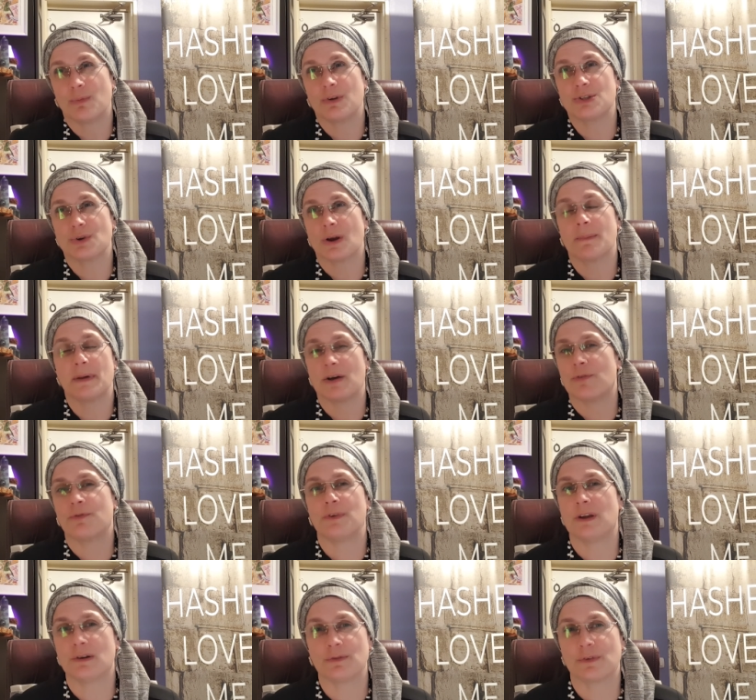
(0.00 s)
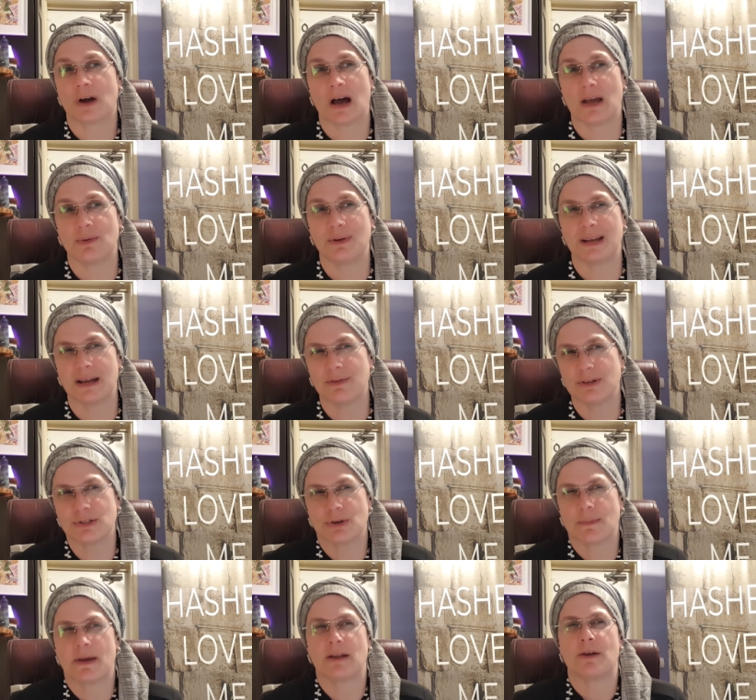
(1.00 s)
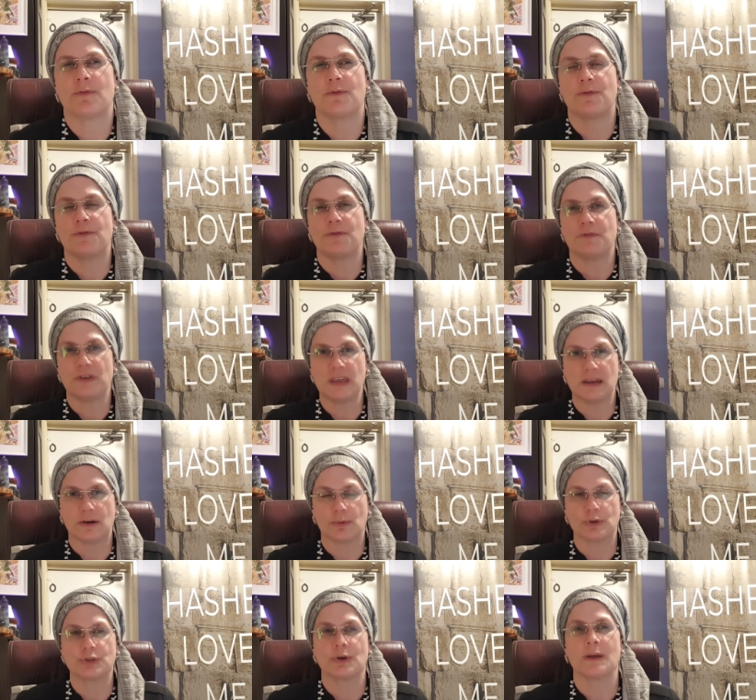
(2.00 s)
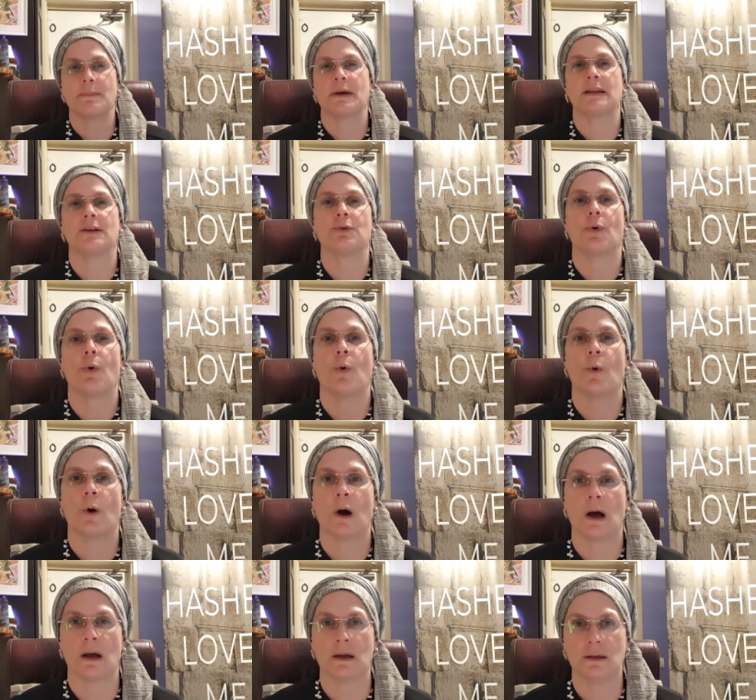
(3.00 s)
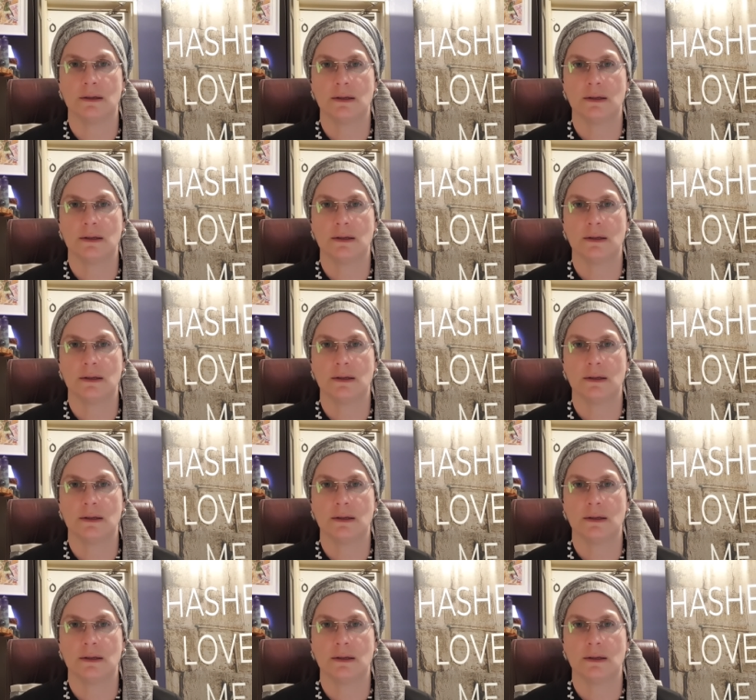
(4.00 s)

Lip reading: when we talk about fear of God, we're not really talking about a fear, we're talking about an awe.